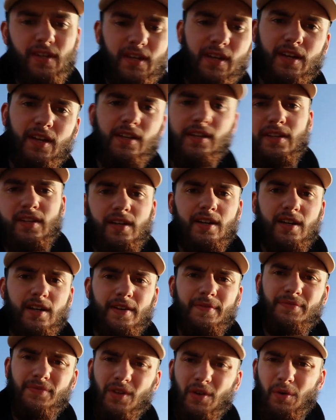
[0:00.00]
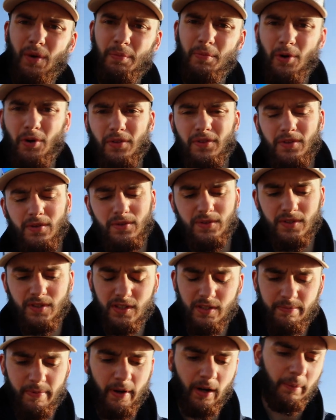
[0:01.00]
and uh, we're both using
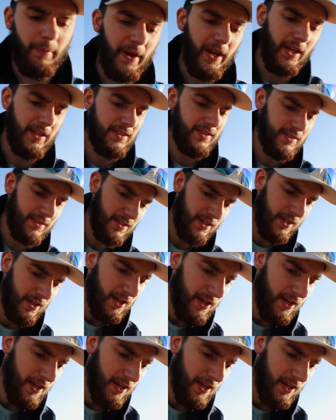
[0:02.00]
spinner baits.